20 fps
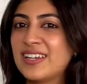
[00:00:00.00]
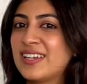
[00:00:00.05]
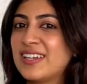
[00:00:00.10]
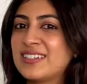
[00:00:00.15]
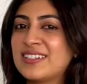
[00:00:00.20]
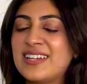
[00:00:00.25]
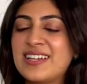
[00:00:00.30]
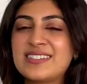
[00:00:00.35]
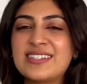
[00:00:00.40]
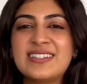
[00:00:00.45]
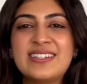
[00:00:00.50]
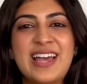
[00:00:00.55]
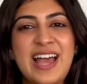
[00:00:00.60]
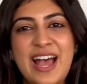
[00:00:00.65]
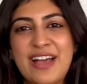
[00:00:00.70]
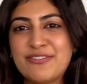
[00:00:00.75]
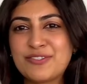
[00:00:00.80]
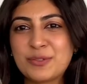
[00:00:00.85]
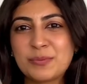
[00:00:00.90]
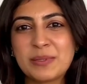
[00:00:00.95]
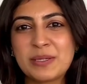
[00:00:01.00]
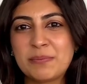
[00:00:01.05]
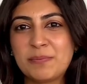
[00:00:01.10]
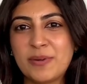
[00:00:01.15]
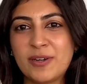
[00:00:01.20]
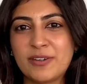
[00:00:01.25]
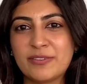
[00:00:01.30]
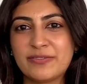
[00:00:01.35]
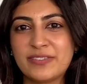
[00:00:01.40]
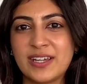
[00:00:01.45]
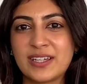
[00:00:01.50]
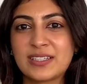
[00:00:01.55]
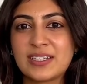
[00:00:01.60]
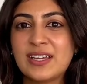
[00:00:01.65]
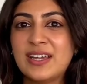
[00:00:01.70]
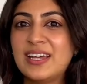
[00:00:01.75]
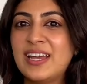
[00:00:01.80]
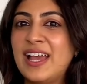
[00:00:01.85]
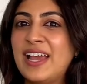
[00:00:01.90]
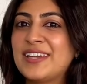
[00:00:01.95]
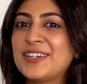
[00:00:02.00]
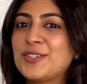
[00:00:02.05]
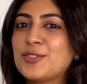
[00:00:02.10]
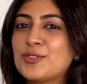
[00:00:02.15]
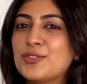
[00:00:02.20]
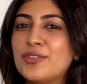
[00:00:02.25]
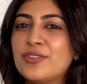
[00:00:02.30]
It doesn't have to be perfect, and you